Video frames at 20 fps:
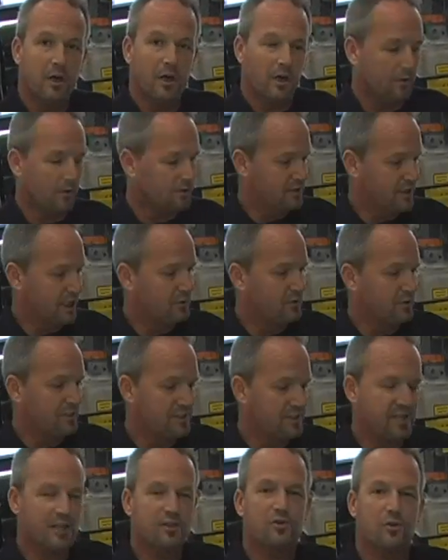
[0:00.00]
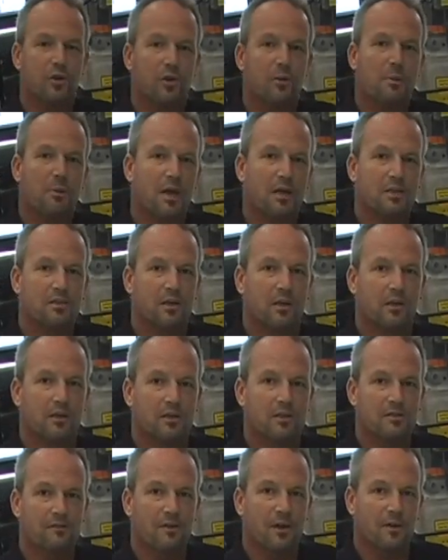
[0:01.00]
And there's actually a sensor on the back side of
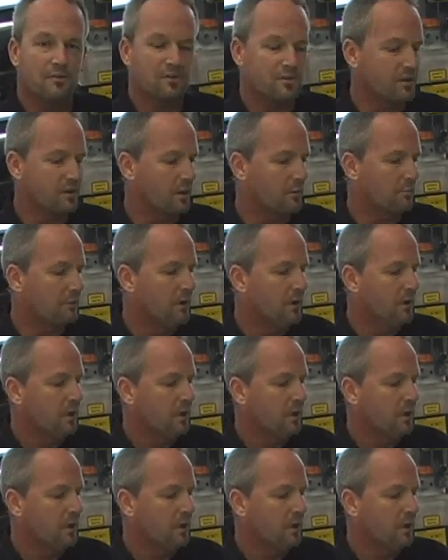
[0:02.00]
this valve stem.